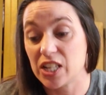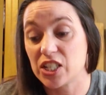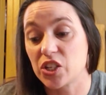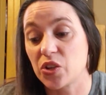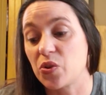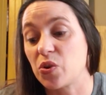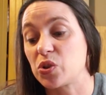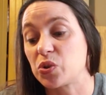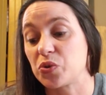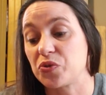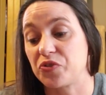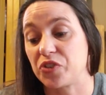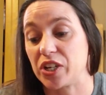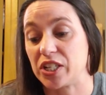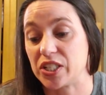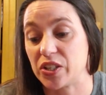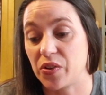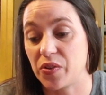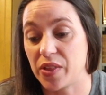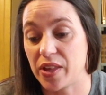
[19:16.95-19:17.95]
those were free.
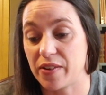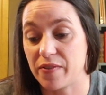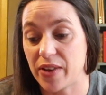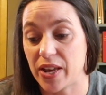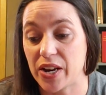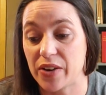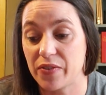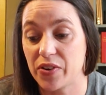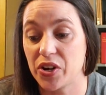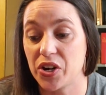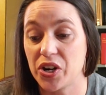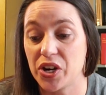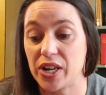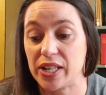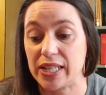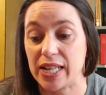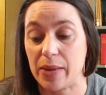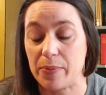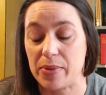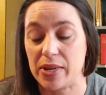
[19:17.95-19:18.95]
So the vetiver,
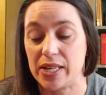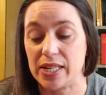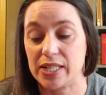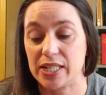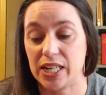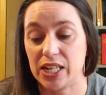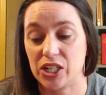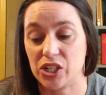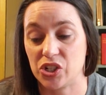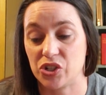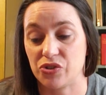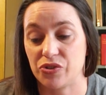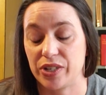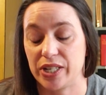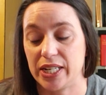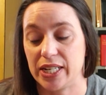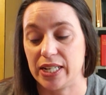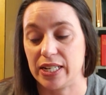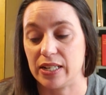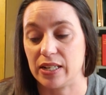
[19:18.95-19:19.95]
lemon,
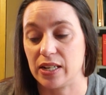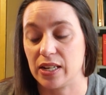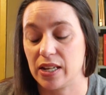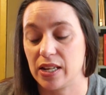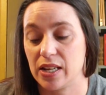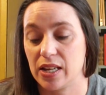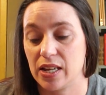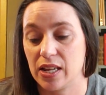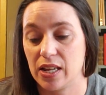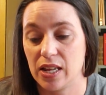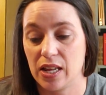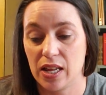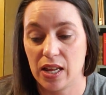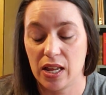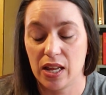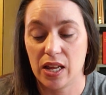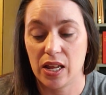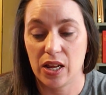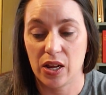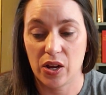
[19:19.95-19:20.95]
tangerine
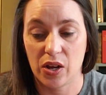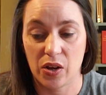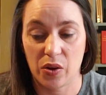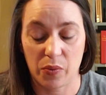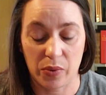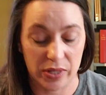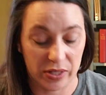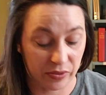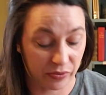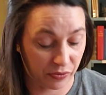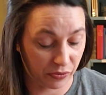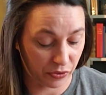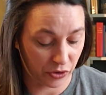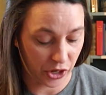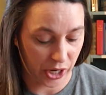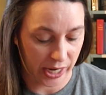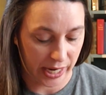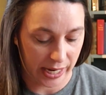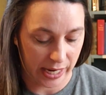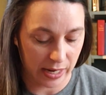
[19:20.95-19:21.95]
was
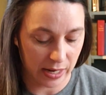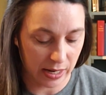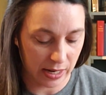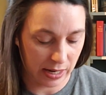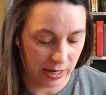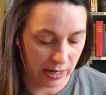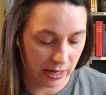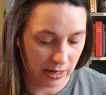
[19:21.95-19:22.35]
free.